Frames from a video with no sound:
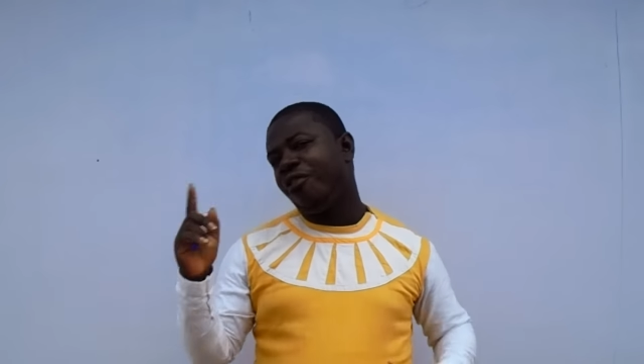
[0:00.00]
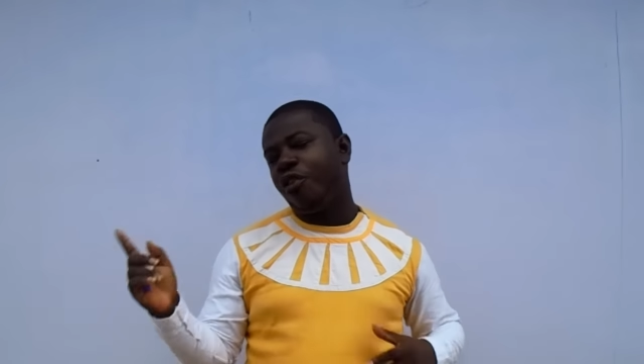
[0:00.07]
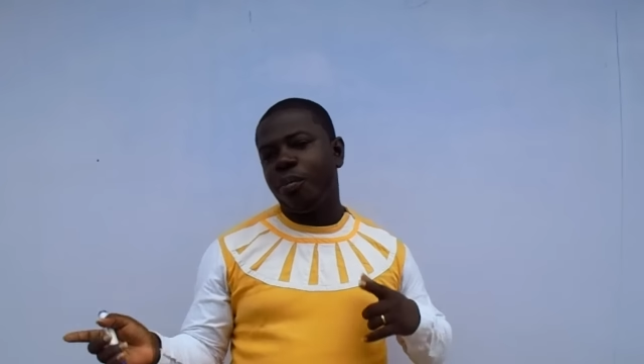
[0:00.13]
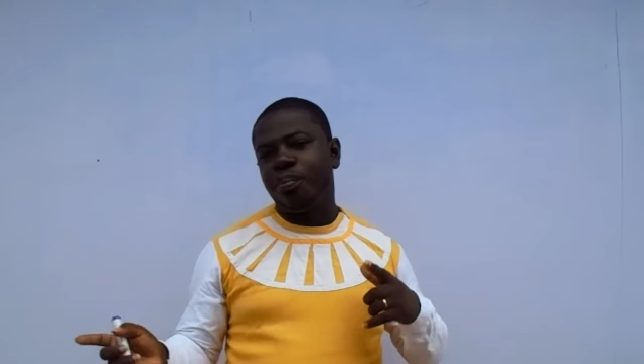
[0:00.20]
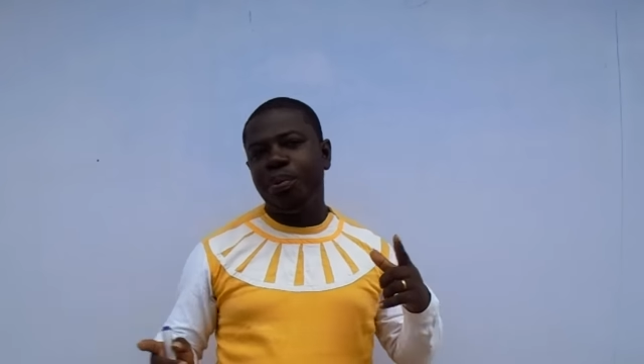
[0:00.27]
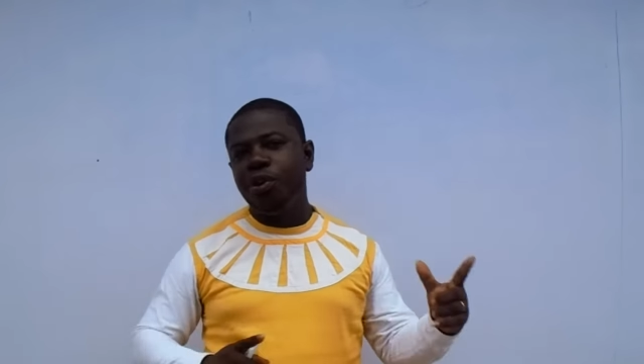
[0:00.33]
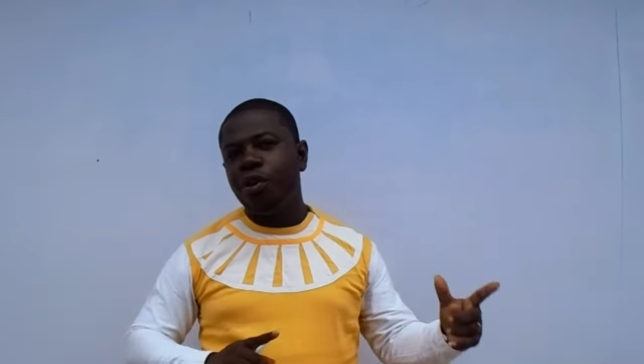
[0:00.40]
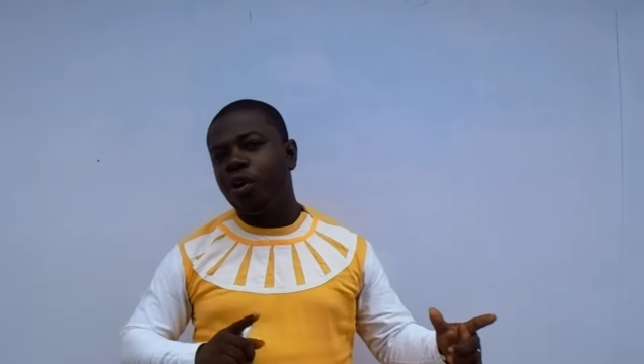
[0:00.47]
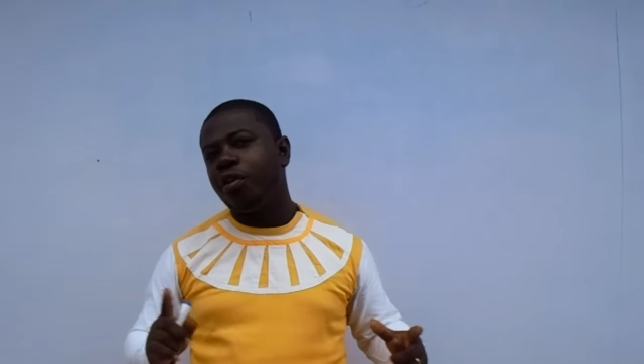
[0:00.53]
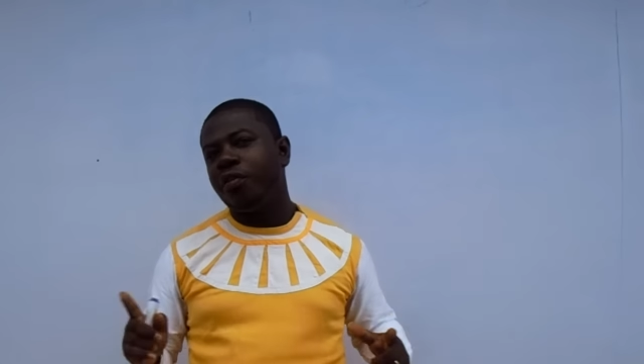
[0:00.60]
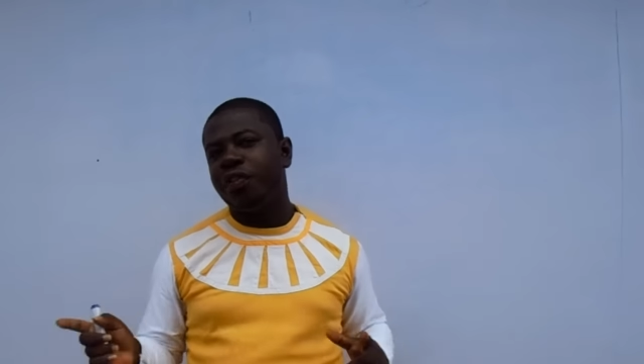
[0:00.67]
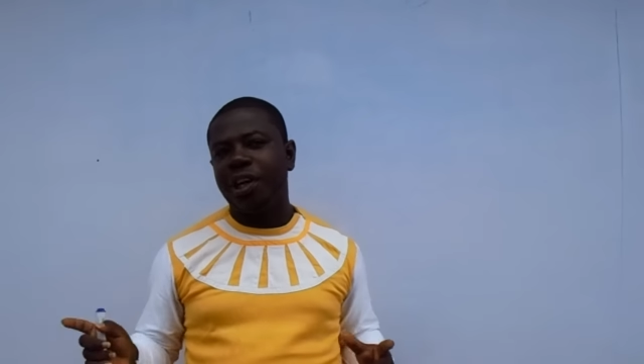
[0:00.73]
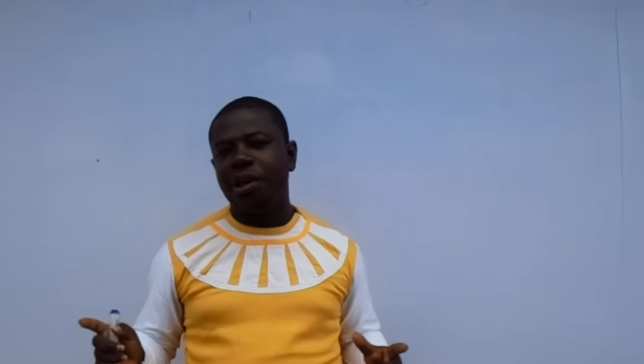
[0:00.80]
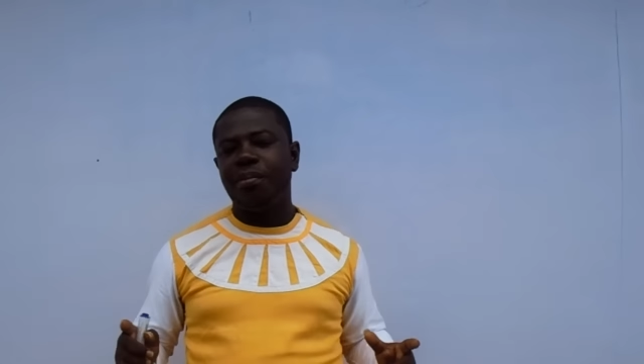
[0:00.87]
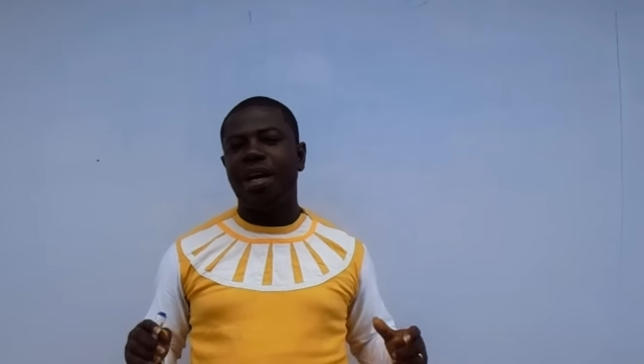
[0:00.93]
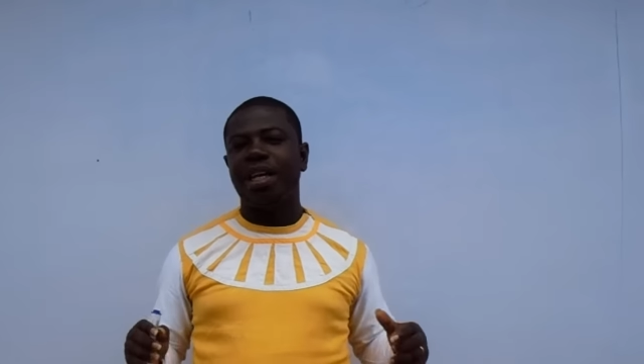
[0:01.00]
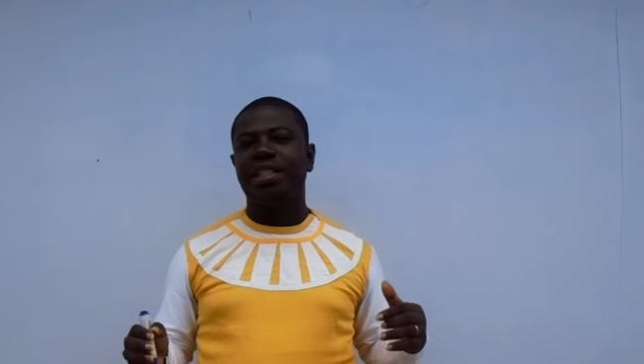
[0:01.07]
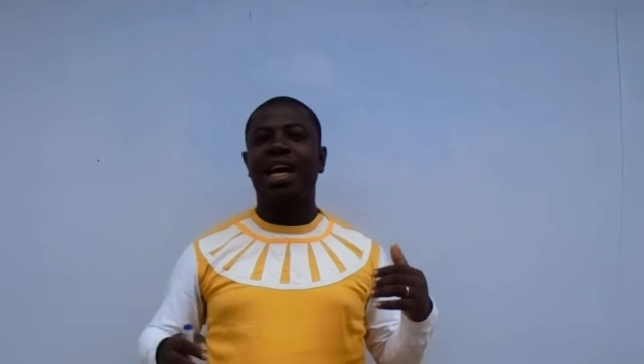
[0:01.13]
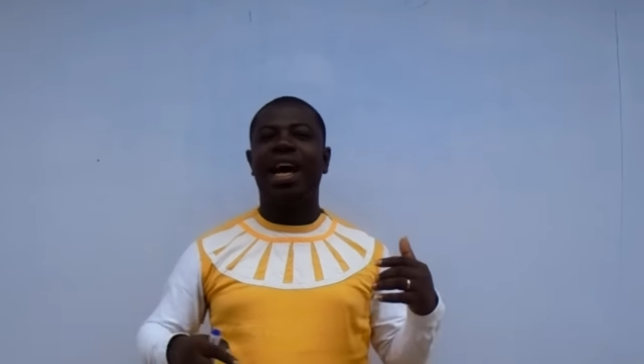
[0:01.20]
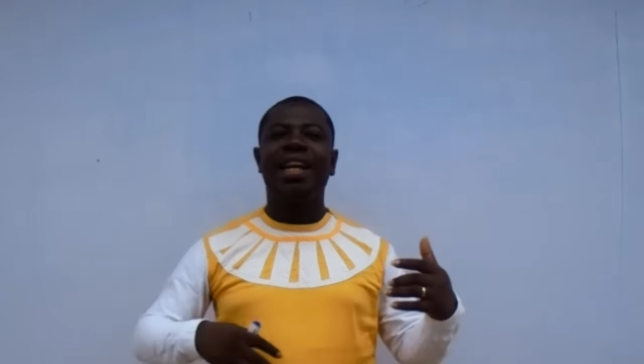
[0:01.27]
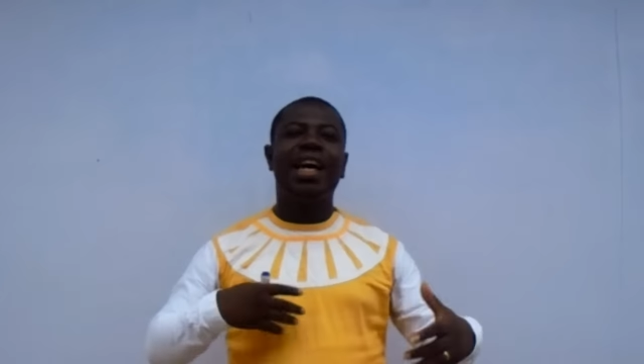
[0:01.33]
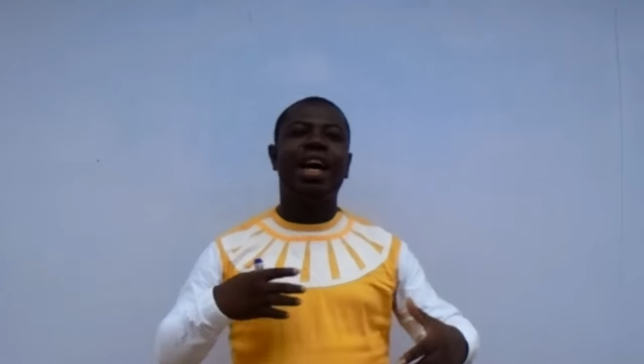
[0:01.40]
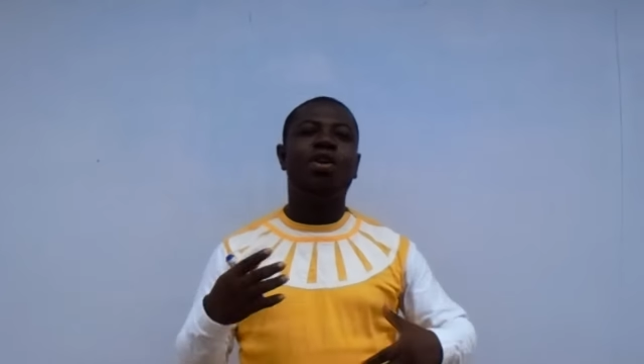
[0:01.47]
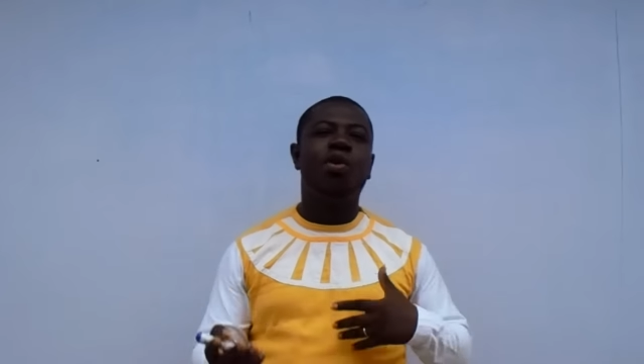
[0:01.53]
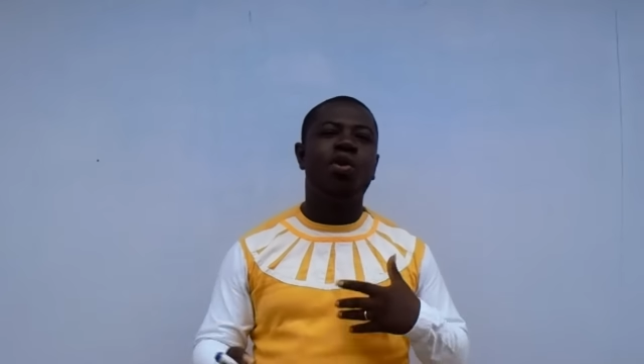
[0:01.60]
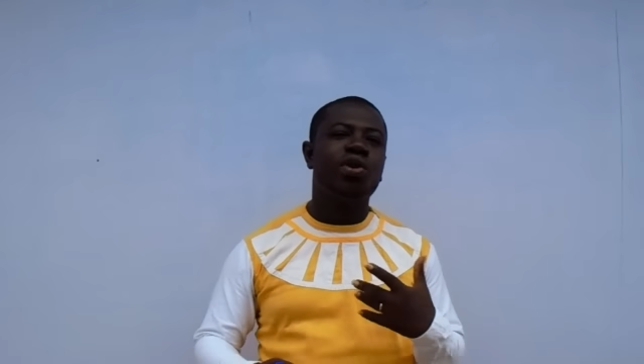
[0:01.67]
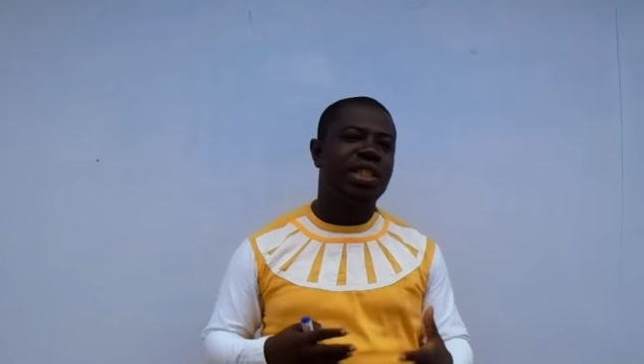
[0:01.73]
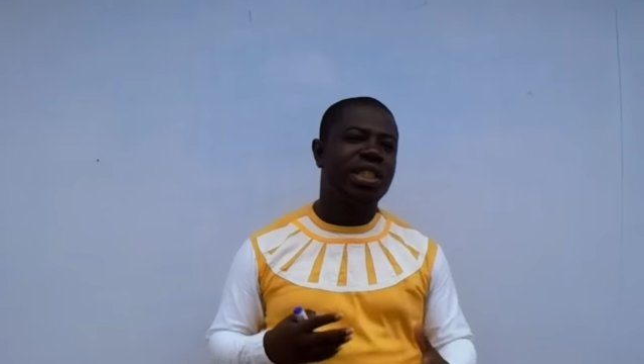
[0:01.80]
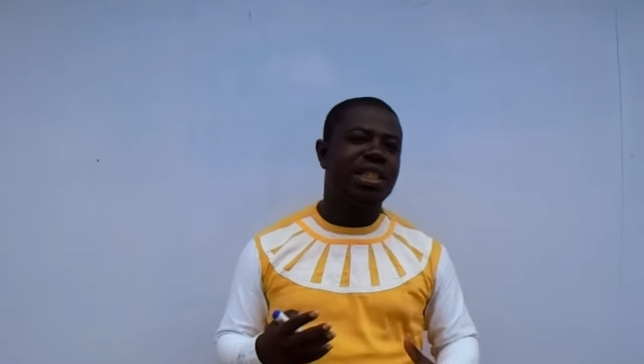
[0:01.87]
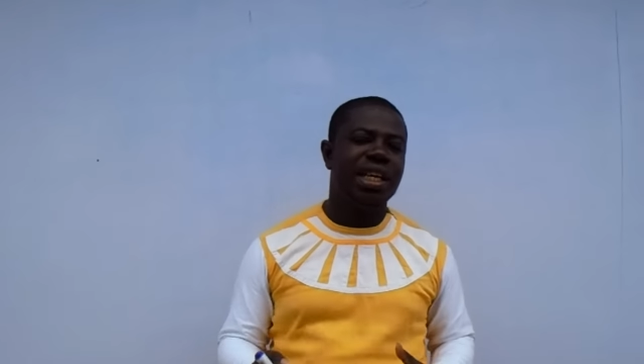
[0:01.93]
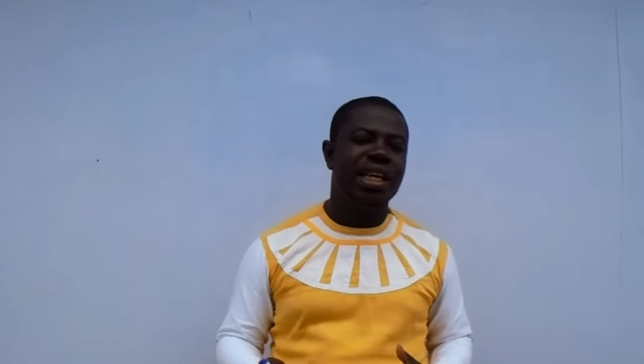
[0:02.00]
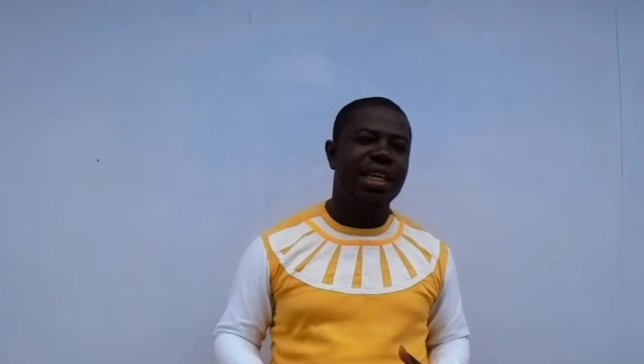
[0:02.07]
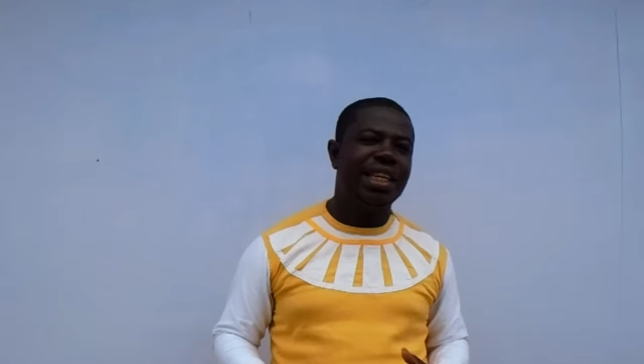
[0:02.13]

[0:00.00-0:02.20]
for period of three months, other costs